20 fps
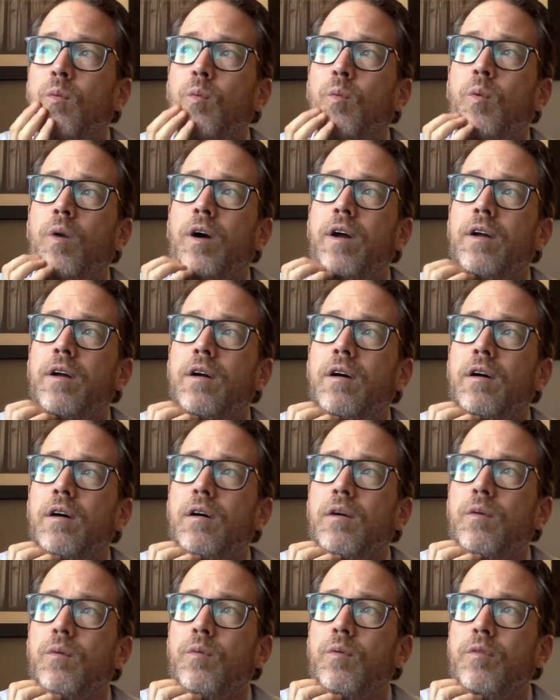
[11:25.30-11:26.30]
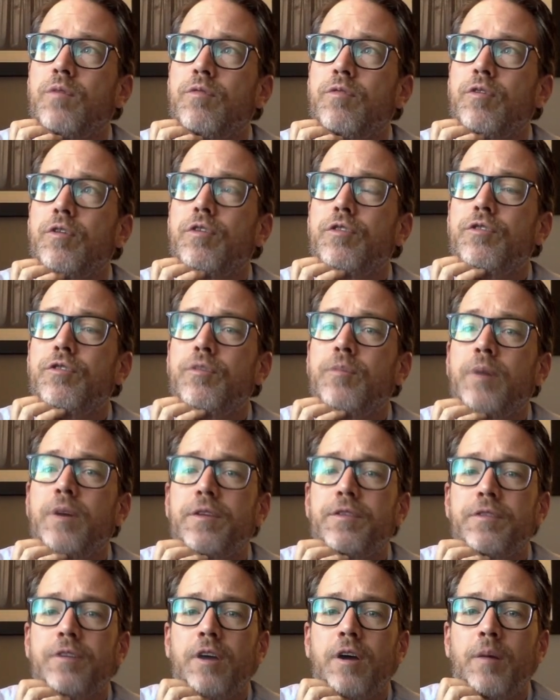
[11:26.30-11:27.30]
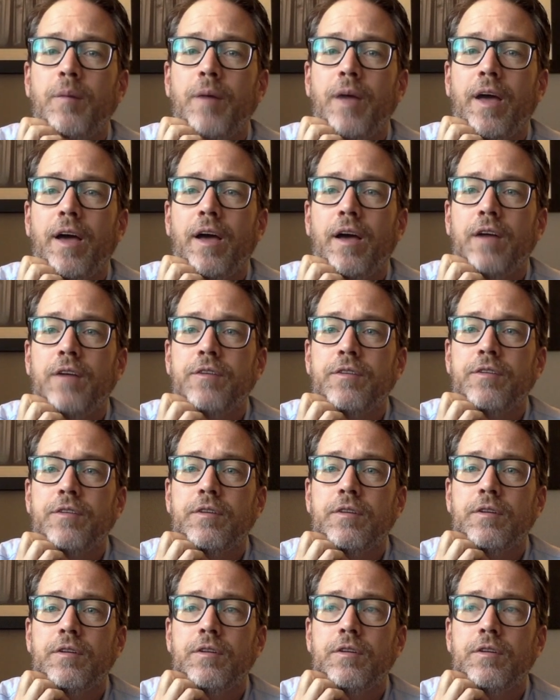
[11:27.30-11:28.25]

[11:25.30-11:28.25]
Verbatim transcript: what are referred to by some as the,